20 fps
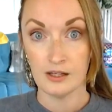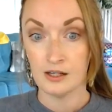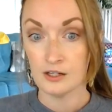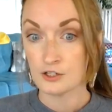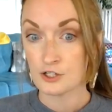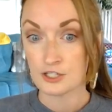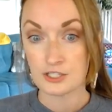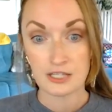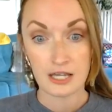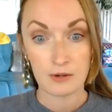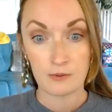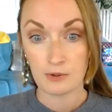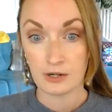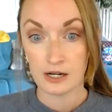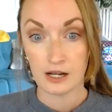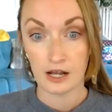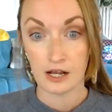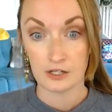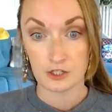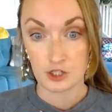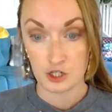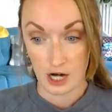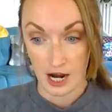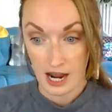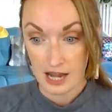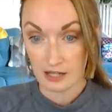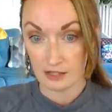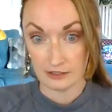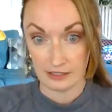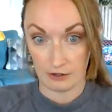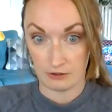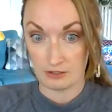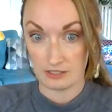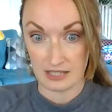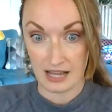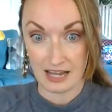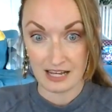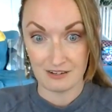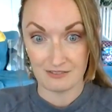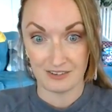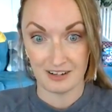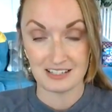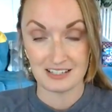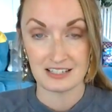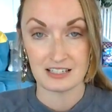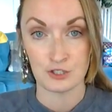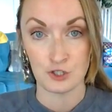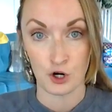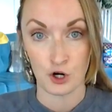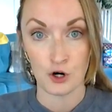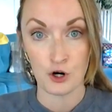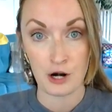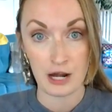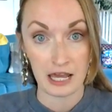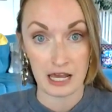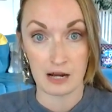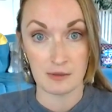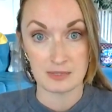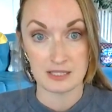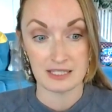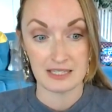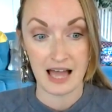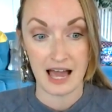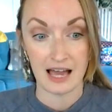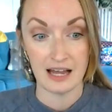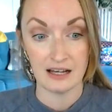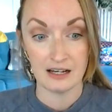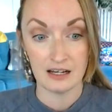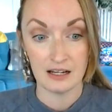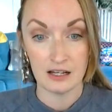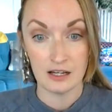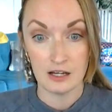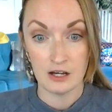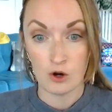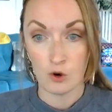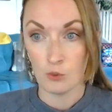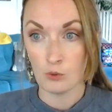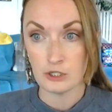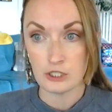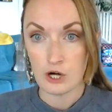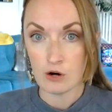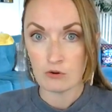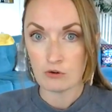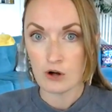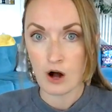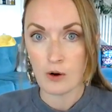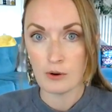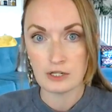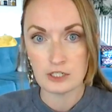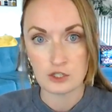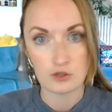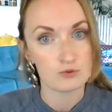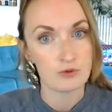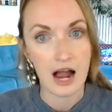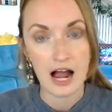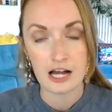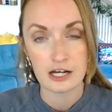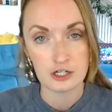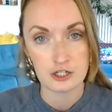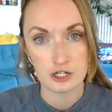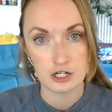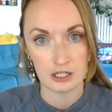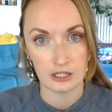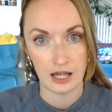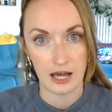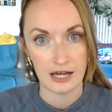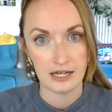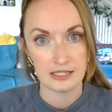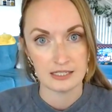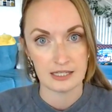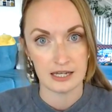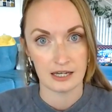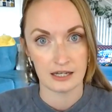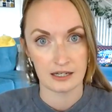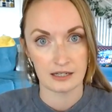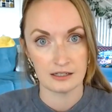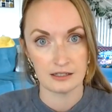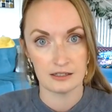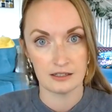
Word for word: Just like when a, a child outside of us is hurting and upset, we don't go into rationalizing.